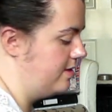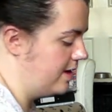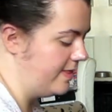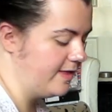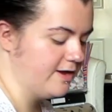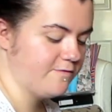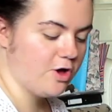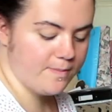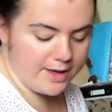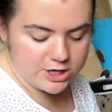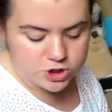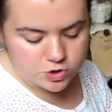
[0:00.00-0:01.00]
And then I've got to
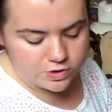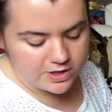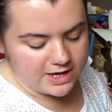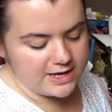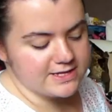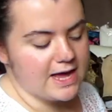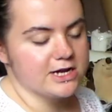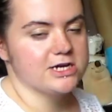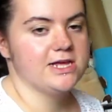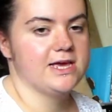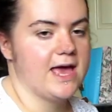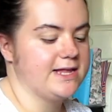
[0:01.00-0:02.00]
make sure that he's
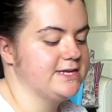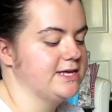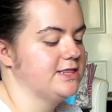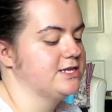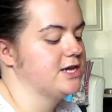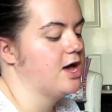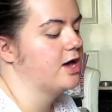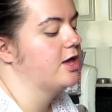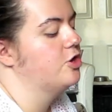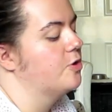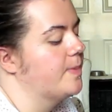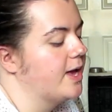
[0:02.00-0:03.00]
actually getting the target
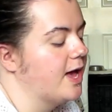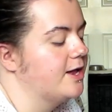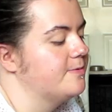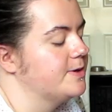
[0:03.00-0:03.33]
and not my hand,